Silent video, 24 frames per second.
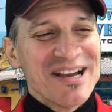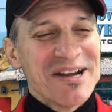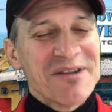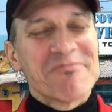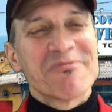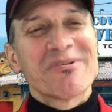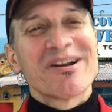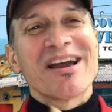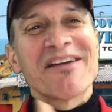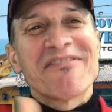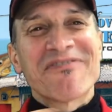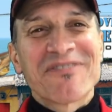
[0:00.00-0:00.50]

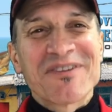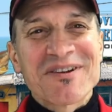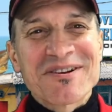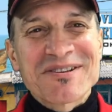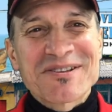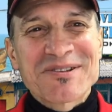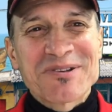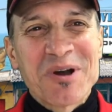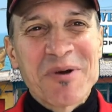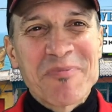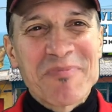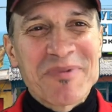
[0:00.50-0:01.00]
When I
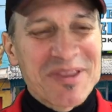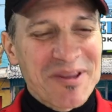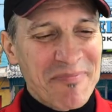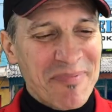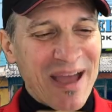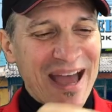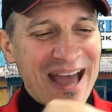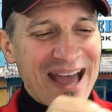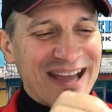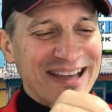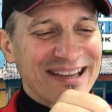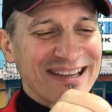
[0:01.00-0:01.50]
first opened the
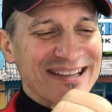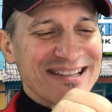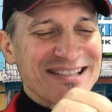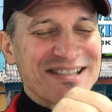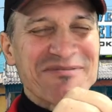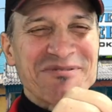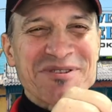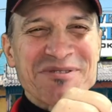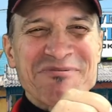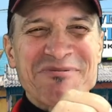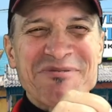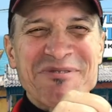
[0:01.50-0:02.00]
package, it
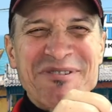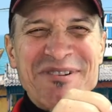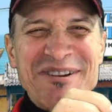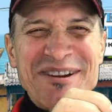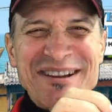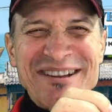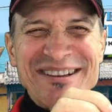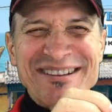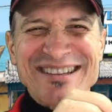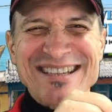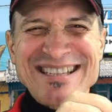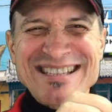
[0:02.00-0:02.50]
was
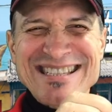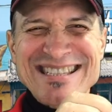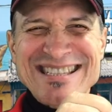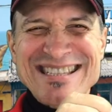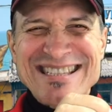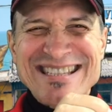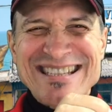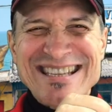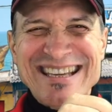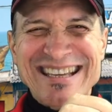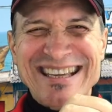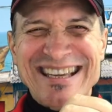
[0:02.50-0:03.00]
really
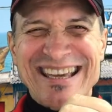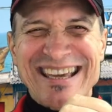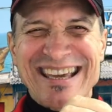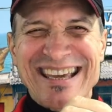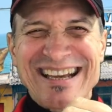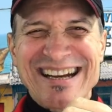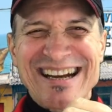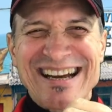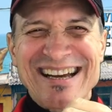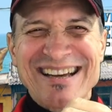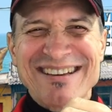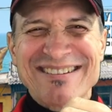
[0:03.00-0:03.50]

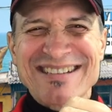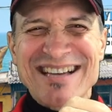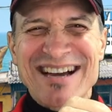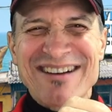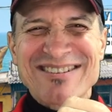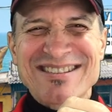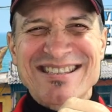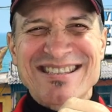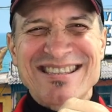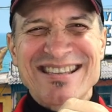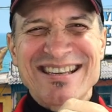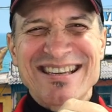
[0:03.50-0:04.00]
sticky, and I
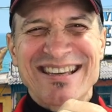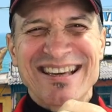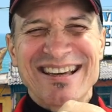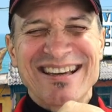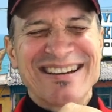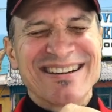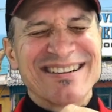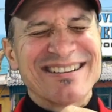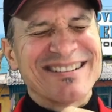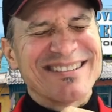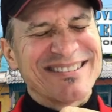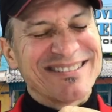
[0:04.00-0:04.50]
was
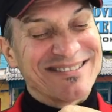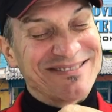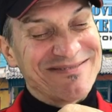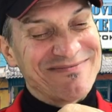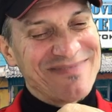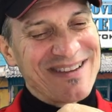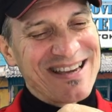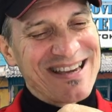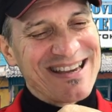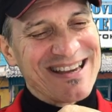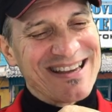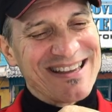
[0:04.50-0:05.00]
thinking, oh
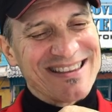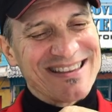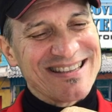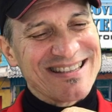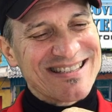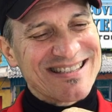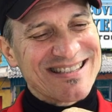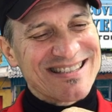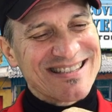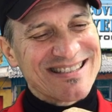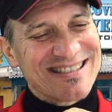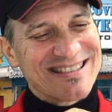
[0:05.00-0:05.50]
man,
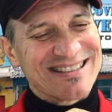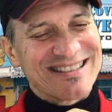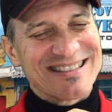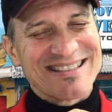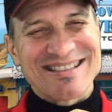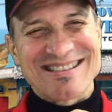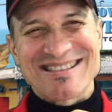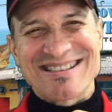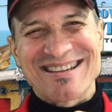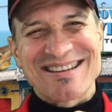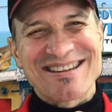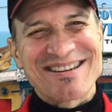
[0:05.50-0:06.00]
this
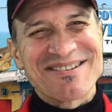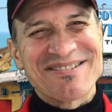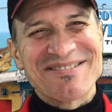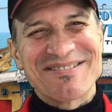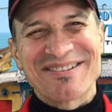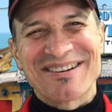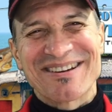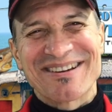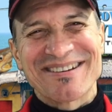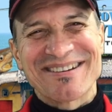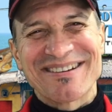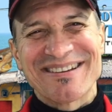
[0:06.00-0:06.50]
is
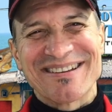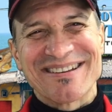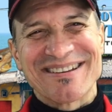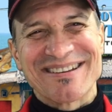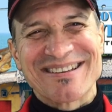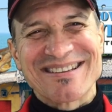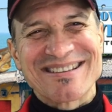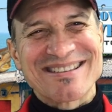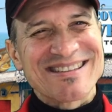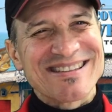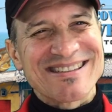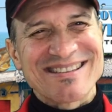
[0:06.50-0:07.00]
no
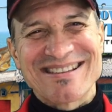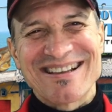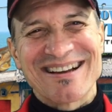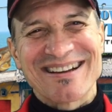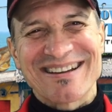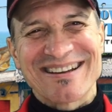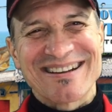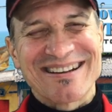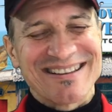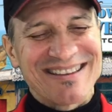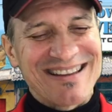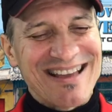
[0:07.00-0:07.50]
good. This is
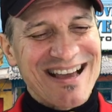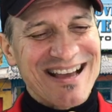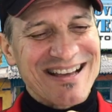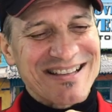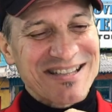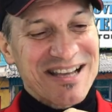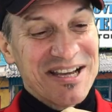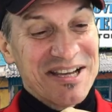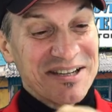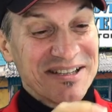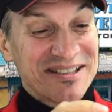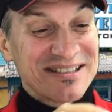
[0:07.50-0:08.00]
not gonna
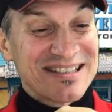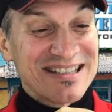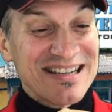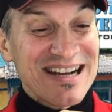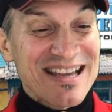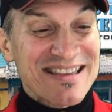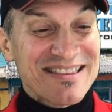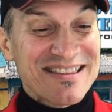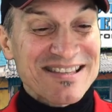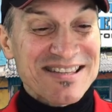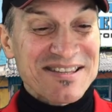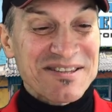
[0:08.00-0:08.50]
last. But
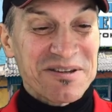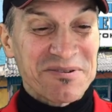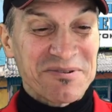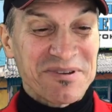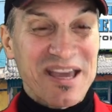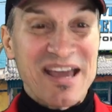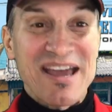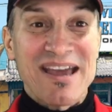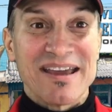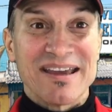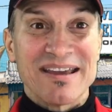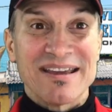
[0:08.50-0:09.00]
today, this is
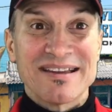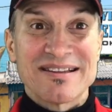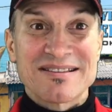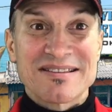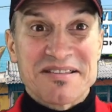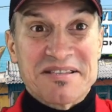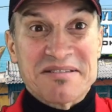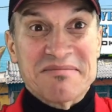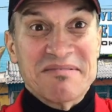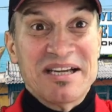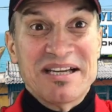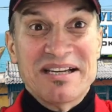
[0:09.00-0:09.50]
okay.
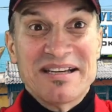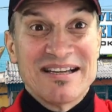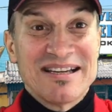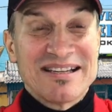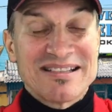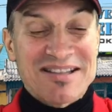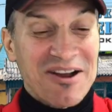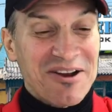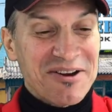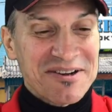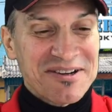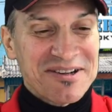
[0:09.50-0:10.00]
It's
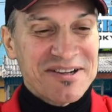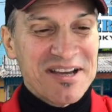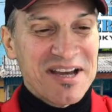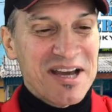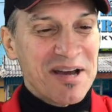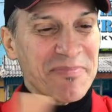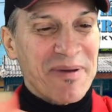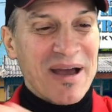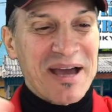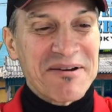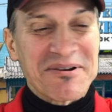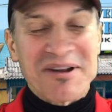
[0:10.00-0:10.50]
hardened
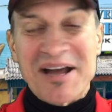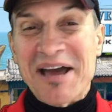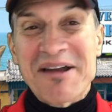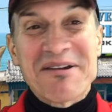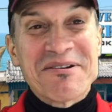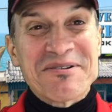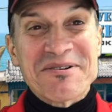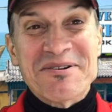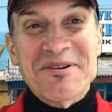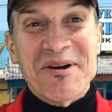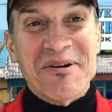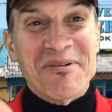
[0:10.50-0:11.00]
up. I
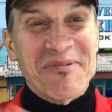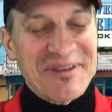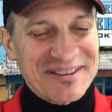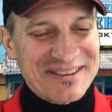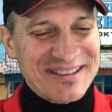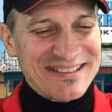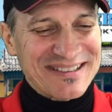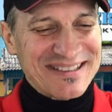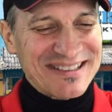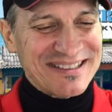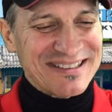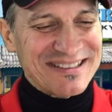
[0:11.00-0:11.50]
don't know what
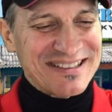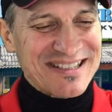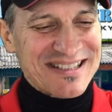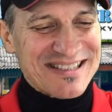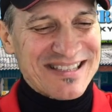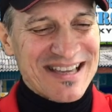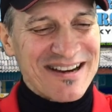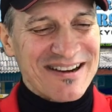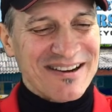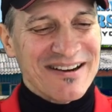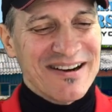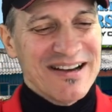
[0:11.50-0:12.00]
the deal is
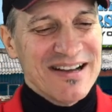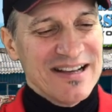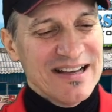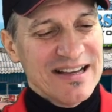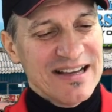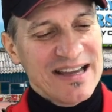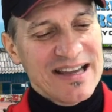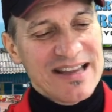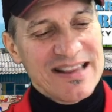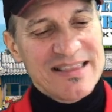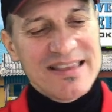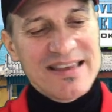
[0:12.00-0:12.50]
there.
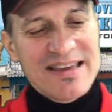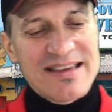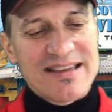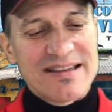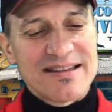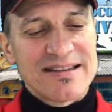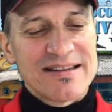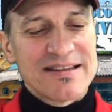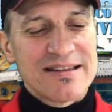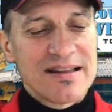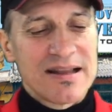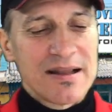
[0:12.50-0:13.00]
And
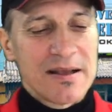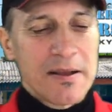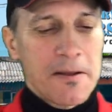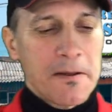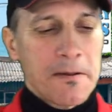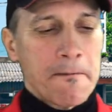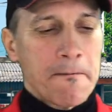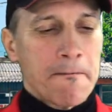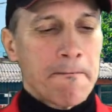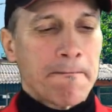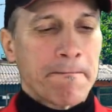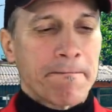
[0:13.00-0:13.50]
then,
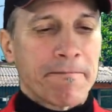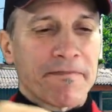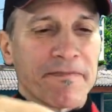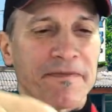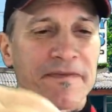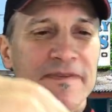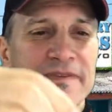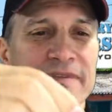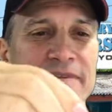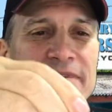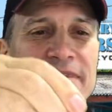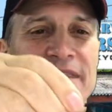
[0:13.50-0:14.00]

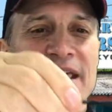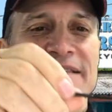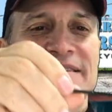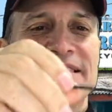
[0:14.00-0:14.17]
at